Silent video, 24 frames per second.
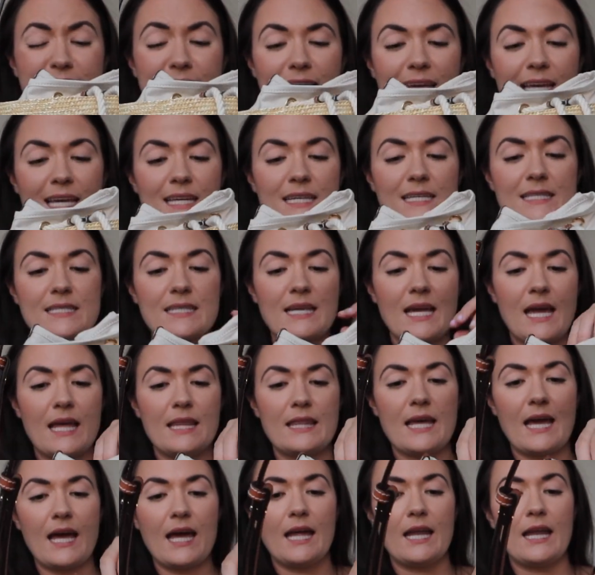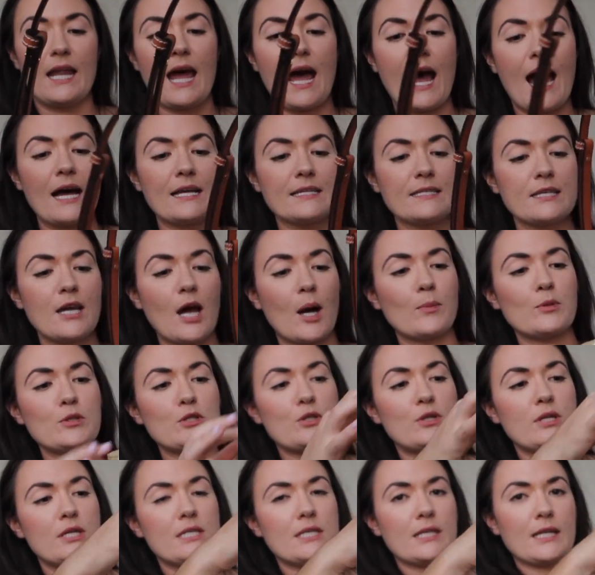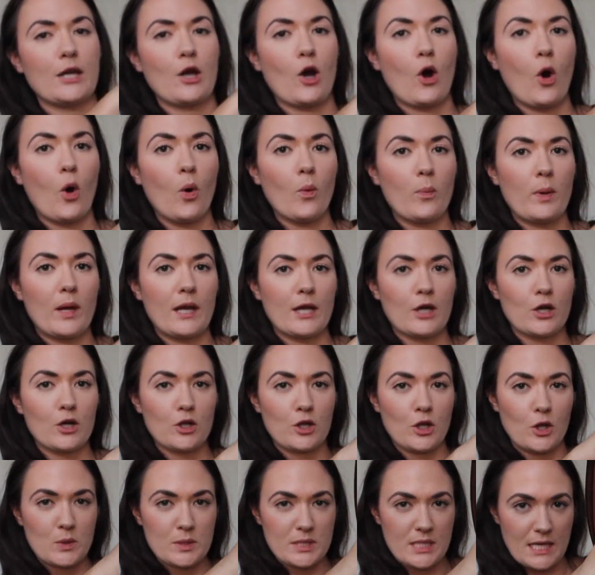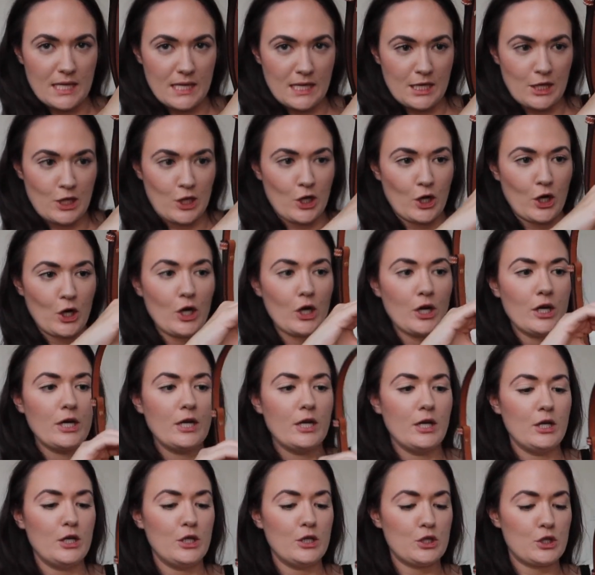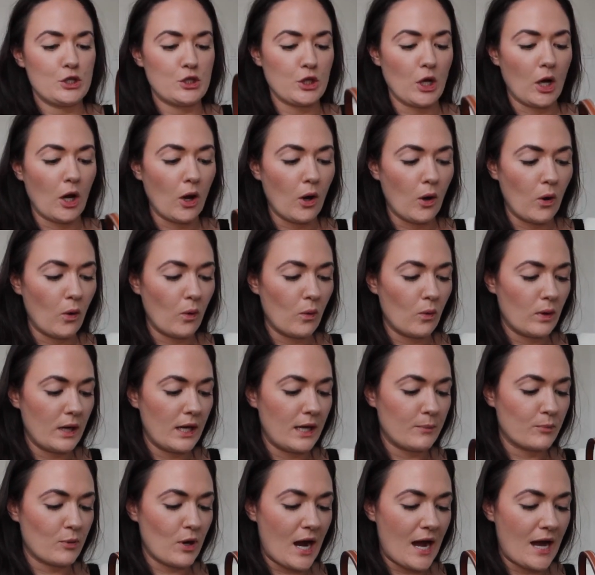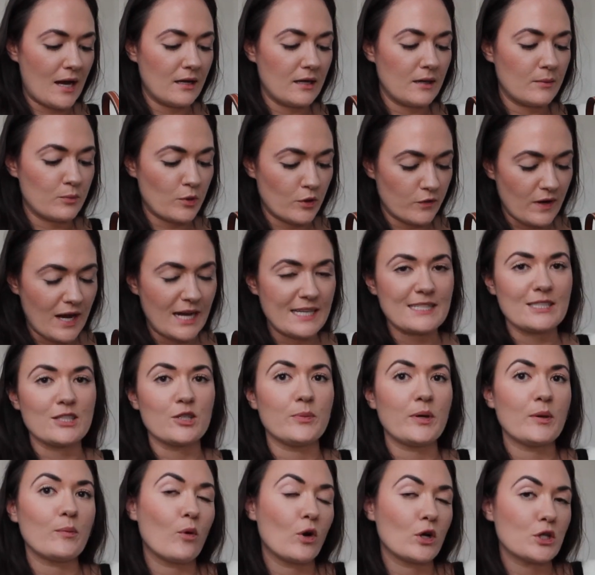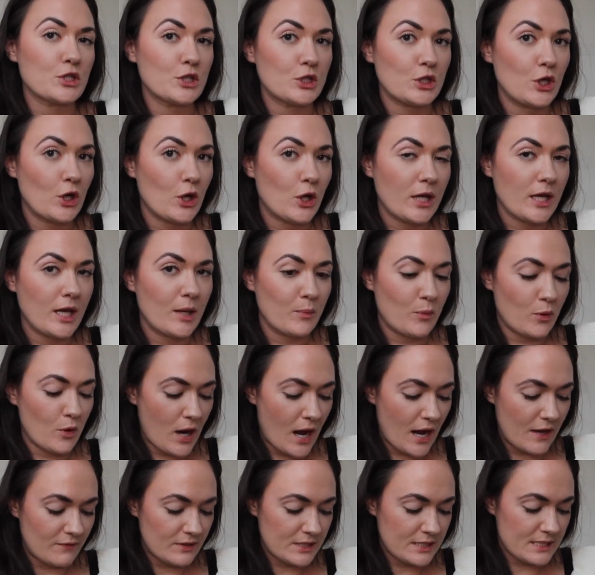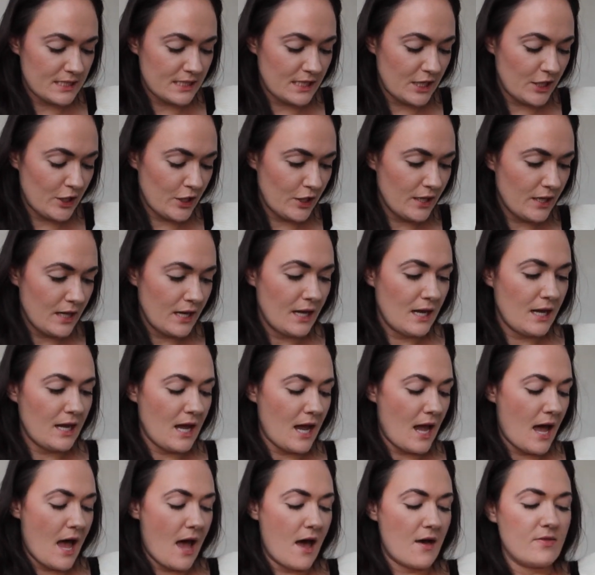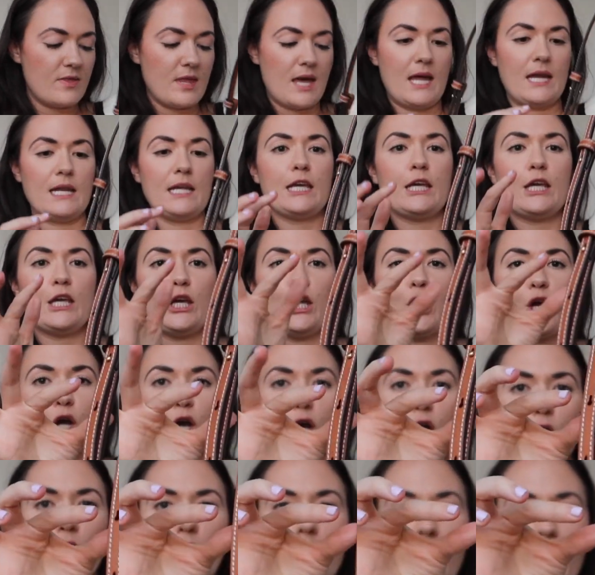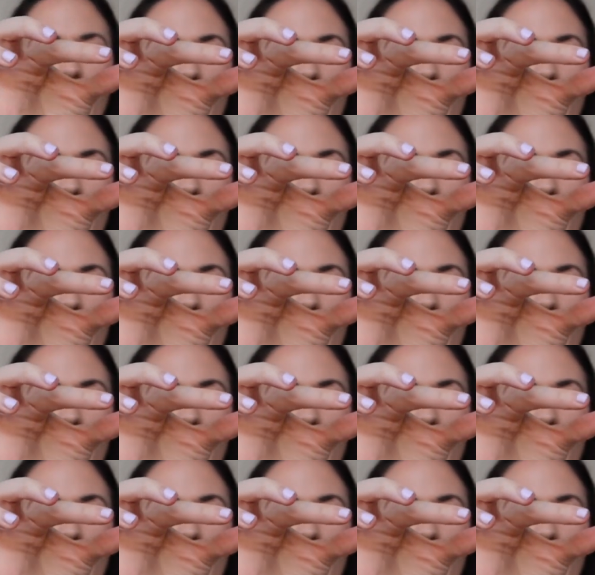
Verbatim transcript: things. And then it has the opportunity to like open and close it here. So it pro- provides a little bit more security and privacy. And then here